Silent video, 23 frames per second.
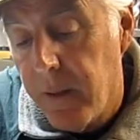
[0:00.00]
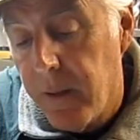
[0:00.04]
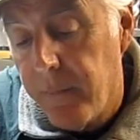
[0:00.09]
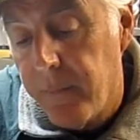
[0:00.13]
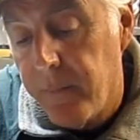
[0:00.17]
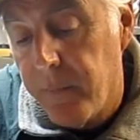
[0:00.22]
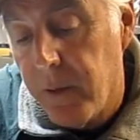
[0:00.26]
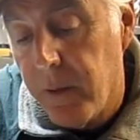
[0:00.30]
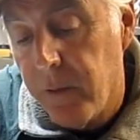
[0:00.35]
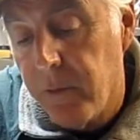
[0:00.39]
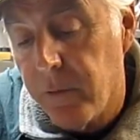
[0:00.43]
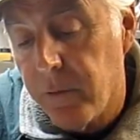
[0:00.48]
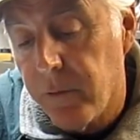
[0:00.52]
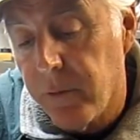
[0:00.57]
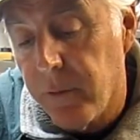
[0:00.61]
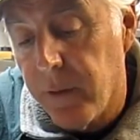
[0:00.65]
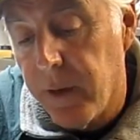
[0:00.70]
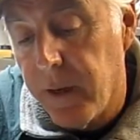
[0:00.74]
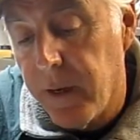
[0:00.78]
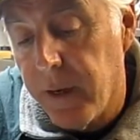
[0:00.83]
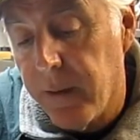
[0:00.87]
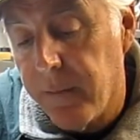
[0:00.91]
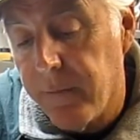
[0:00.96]
These
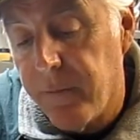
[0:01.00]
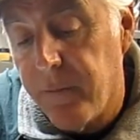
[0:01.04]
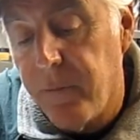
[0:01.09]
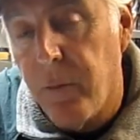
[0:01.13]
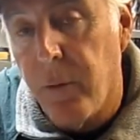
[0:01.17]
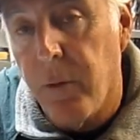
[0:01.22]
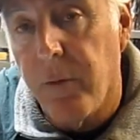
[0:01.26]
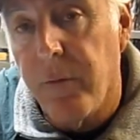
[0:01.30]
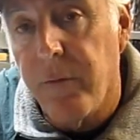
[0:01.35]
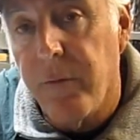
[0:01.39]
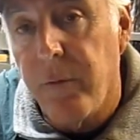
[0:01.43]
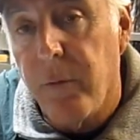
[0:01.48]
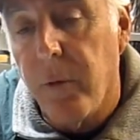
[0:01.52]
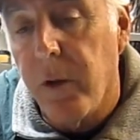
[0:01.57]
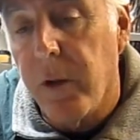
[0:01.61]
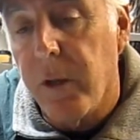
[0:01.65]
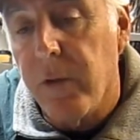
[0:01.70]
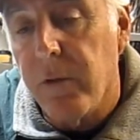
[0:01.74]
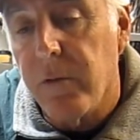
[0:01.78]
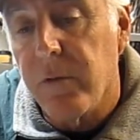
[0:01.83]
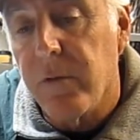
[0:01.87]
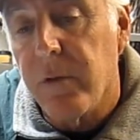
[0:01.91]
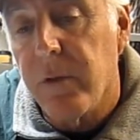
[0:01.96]
are
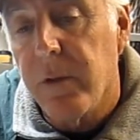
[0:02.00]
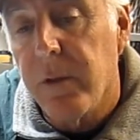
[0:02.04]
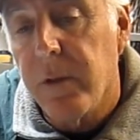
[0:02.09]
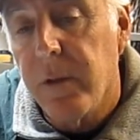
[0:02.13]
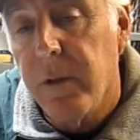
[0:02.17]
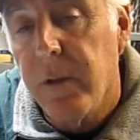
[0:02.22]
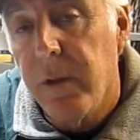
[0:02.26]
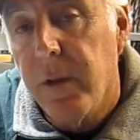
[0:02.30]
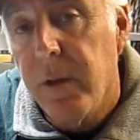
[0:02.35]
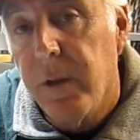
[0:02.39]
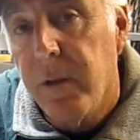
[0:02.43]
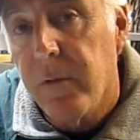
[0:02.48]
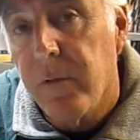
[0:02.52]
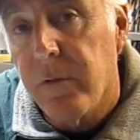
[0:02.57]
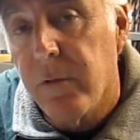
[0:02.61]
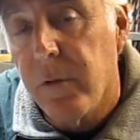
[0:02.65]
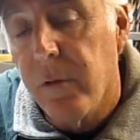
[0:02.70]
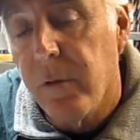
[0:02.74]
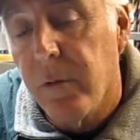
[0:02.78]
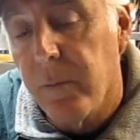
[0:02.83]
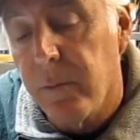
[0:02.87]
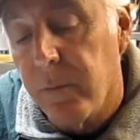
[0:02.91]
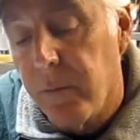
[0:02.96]
440s,
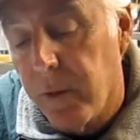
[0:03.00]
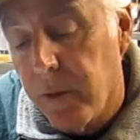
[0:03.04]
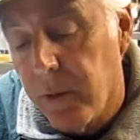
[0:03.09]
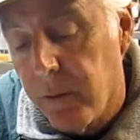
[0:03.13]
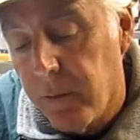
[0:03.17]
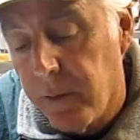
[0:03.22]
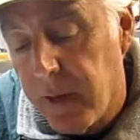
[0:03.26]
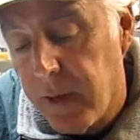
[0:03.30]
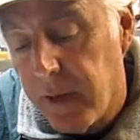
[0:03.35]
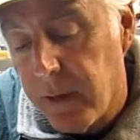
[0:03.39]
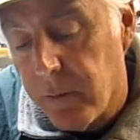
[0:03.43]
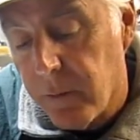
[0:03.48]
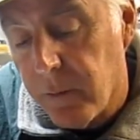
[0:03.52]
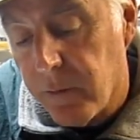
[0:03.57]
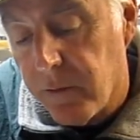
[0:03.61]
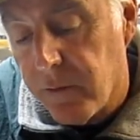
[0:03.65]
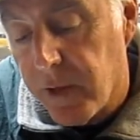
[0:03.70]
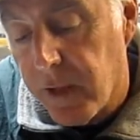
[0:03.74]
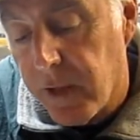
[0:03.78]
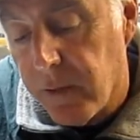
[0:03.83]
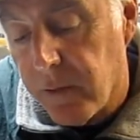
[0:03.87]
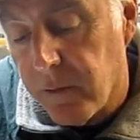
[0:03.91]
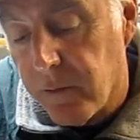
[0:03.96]
so they go down to a
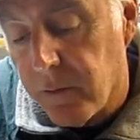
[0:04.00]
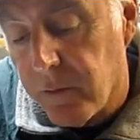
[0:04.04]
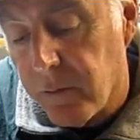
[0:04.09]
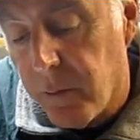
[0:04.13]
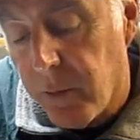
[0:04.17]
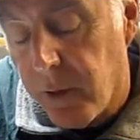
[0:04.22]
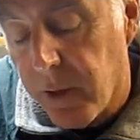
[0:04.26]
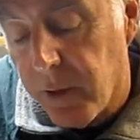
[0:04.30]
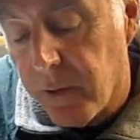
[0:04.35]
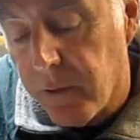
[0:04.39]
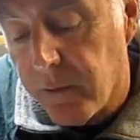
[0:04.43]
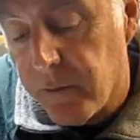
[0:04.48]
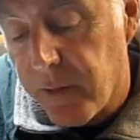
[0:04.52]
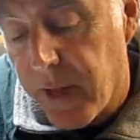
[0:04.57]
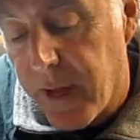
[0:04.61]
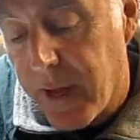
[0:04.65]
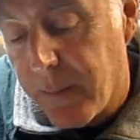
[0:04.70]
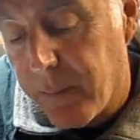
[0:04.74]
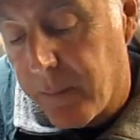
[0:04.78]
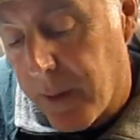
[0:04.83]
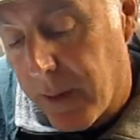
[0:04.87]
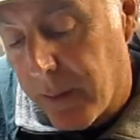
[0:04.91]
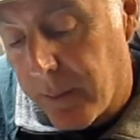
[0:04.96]
set as small as
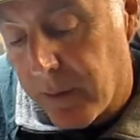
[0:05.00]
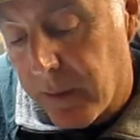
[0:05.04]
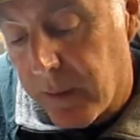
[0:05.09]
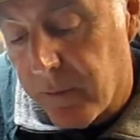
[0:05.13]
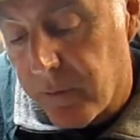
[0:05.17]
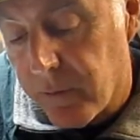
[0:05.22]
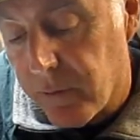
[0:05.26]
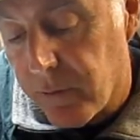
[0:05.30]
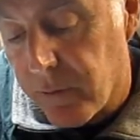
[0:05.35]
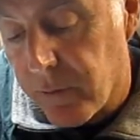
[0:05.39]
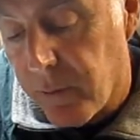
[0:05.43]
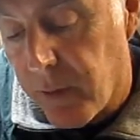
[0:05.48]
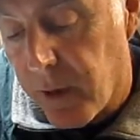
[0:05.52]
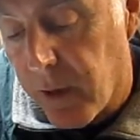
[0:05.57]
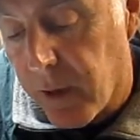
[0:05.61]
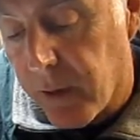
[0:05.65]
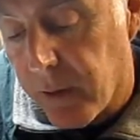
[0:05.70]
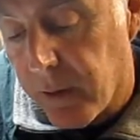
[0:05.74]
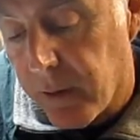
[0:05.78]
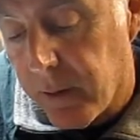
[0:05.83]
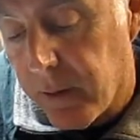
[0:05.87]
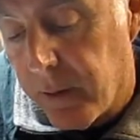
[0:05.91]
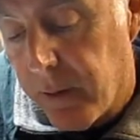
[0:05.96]
that, probably even
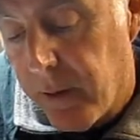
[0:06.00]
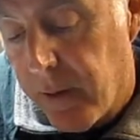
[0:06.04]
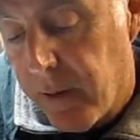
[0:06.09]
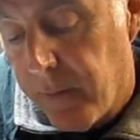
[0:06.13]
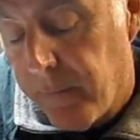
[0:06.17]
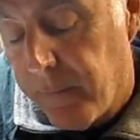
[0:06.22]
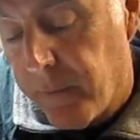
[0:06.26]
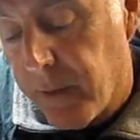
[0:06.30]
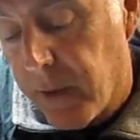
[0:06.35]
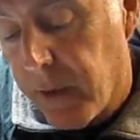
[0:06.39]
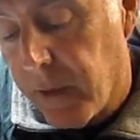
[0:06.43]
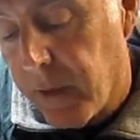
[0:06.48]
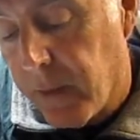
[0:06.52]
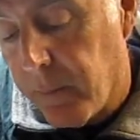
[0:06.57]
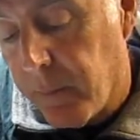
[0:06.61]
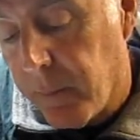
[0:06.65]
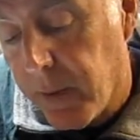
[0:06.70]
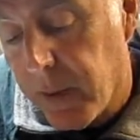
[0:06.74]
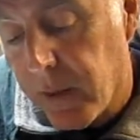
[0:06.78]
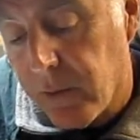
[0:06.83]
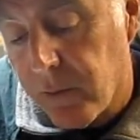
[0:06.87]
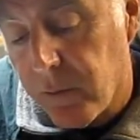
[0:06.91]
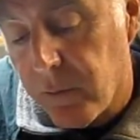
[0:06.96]
smaller. And the
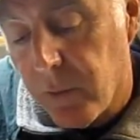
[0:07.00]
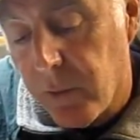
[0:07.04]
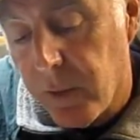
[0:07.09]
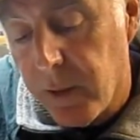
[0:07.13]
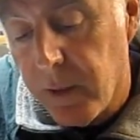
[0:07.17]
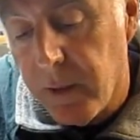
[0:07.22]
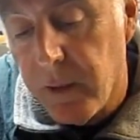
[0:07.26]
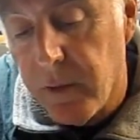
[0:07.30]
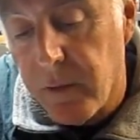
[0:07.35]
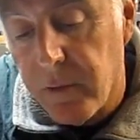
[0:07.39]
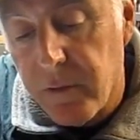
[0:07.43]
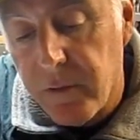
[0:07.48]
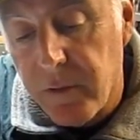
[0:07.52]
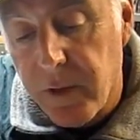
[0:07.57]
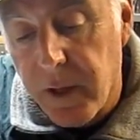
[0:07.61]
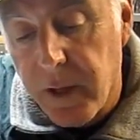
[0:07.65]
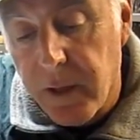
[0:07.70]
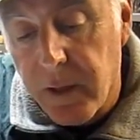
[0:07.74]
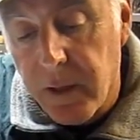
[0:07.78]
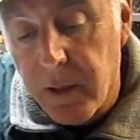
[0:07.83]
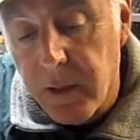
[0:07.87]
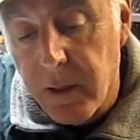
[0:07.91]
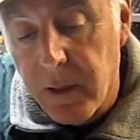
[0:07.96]
biggest one in this
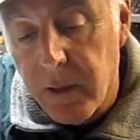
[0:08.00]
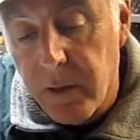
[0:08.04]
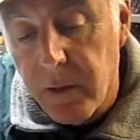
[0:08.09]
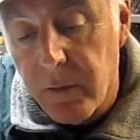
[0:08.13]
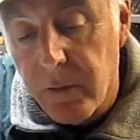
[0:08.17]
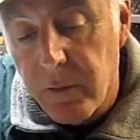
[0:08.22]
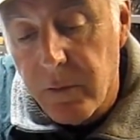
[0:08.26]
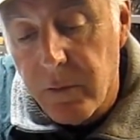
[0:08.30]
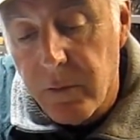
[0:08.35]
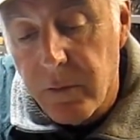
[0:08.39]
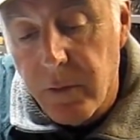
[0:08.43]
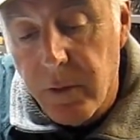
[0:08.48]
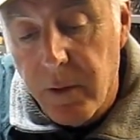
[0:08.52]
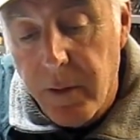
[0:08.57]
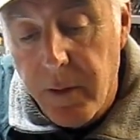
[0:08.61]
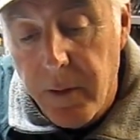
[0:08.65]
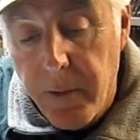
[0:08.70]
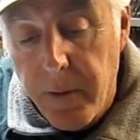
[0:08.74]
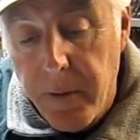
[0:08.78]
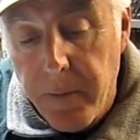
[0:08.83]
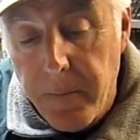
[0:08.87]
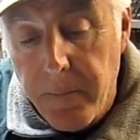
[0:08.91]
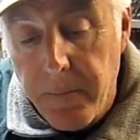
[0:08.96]
set is
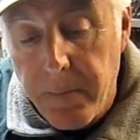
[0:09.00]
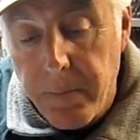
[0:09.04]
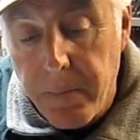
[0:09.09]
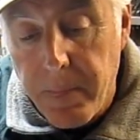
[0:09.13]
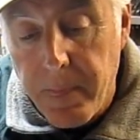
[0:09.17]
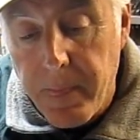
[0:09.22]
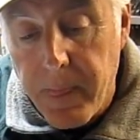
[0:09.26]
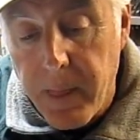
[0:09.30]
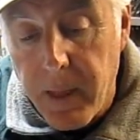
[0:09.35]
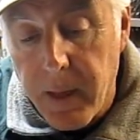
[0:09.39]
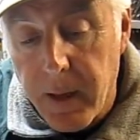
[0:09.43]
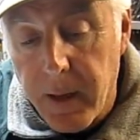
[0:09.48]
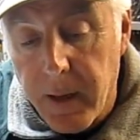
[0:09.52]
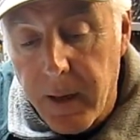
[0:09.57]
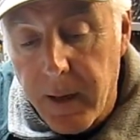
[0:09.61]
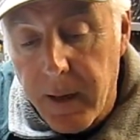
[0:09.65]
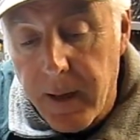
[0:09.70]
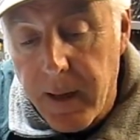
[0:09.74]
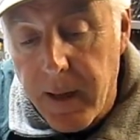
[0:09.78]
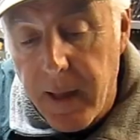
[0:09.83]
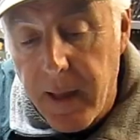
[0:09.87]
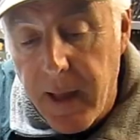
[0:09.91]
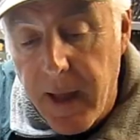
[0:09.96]

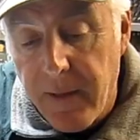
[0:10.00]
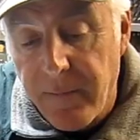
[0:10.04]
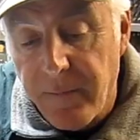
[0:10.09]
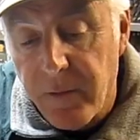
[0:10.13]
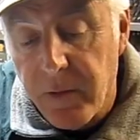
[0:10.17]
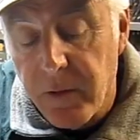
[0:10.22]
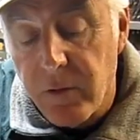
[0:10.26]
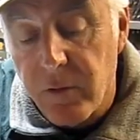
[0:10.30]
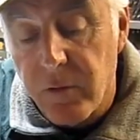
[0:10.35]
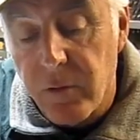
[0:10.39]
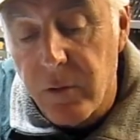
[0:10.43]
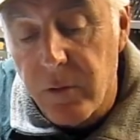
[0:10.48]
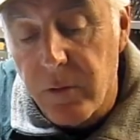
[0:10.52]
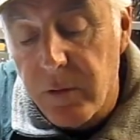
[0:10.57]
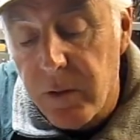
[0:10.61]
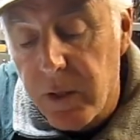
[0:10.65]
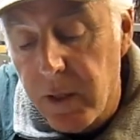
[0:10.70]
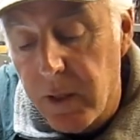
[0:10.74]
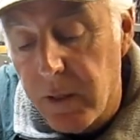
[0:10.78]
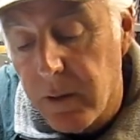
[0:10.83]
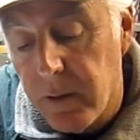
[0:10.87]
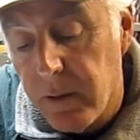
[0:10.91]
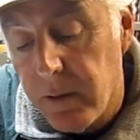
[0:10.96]
1/2 inch
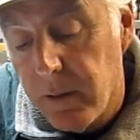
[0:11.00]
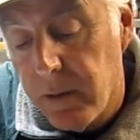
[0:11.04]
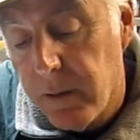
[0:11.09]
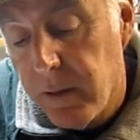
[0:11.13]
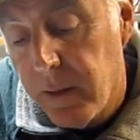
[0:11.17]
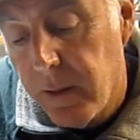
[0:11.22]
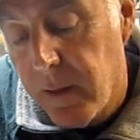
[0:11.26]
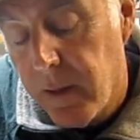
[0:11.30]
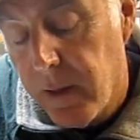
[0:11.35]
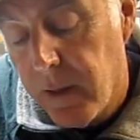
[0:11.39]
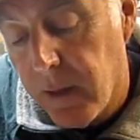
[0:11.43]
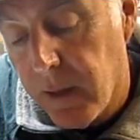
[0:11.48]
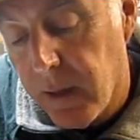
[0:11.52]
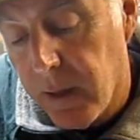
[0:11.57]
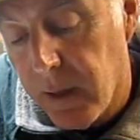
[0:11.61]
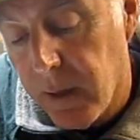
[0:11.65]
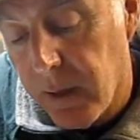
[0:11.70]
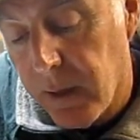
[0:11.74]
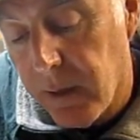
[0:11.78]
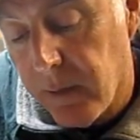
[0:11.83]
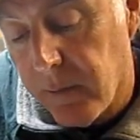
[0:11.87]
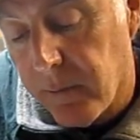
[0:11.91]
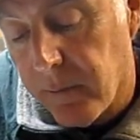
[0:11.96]
13,
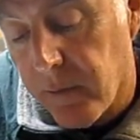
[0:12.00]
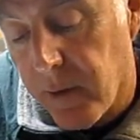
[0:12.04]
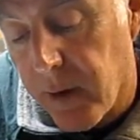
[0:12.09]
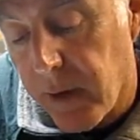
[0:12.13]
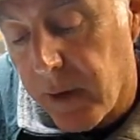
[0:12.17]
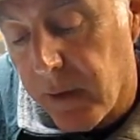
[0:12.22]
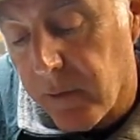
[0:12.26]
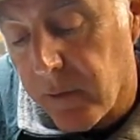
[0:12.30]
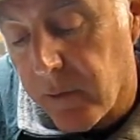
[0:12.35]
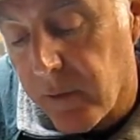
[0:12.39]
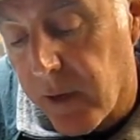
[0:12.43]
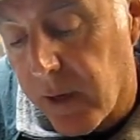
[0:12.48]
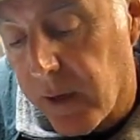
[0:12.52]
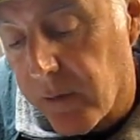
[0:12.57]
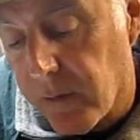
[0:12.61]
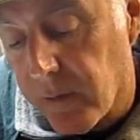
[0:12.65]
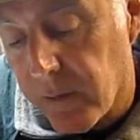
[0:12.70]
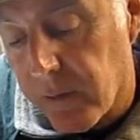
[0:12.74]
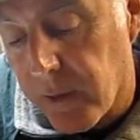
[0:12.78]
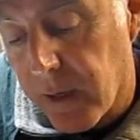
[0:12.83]
and a variety of sizes.